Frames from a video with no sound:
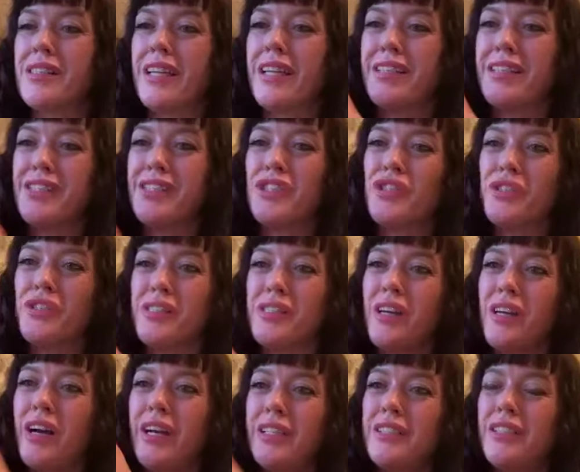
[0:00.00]
then it's just
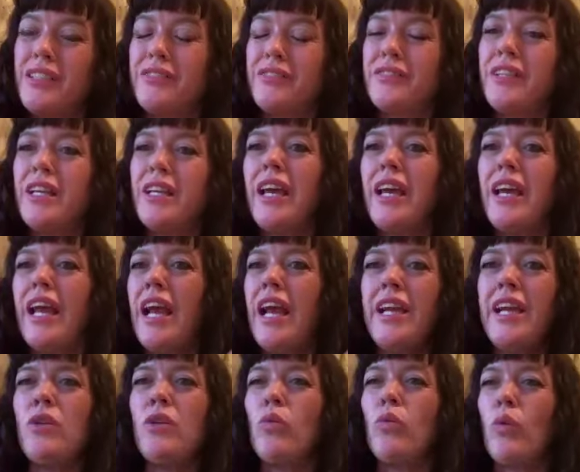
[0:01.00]
kind of
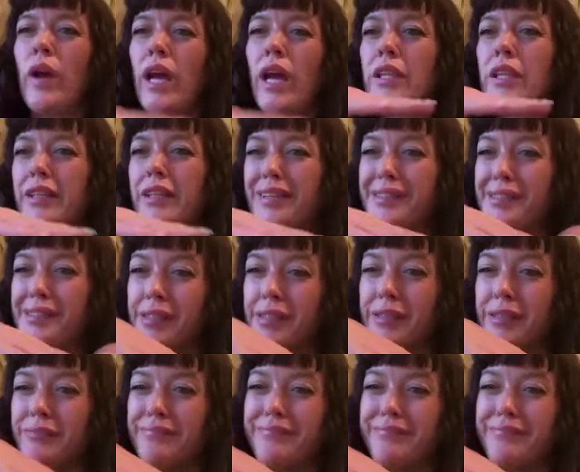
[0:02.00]
any way that it's